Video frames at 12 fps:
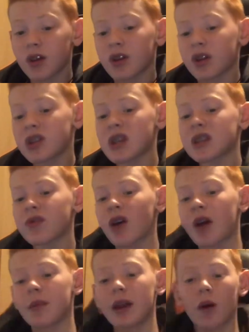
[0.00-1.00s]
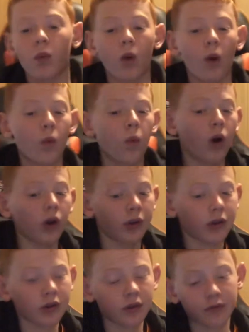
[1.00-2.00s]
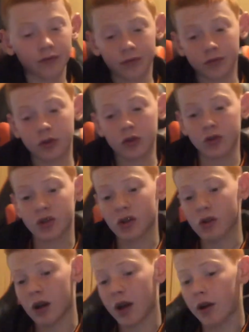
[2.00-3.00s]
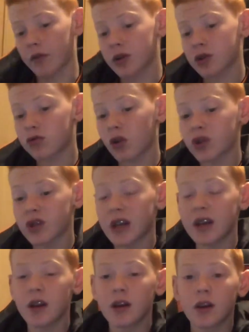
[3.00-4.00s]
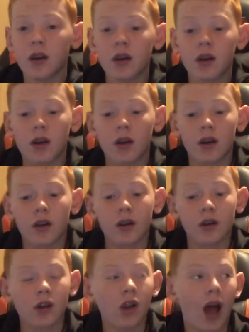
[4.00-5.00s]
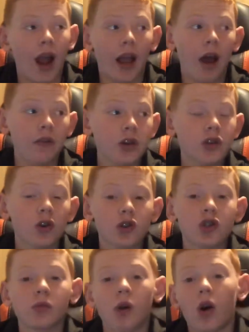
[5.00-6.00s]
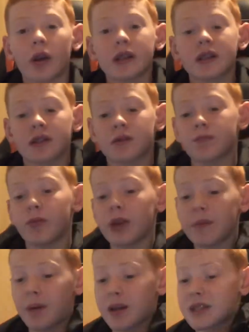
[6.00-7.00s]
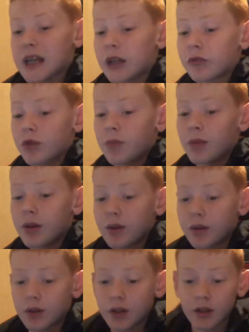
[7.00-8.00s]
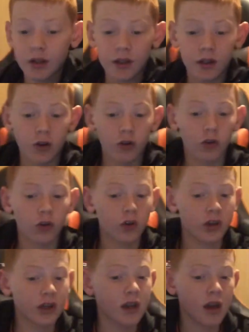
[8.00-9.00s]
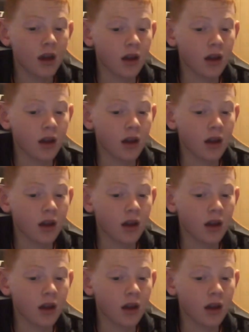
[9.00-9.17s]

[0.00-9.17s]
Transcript: 63rd minute, 1-1. Johnson Clark Harris. Crossing, Clark Harris. Got someone on it to put it past Ingram. Unlucky.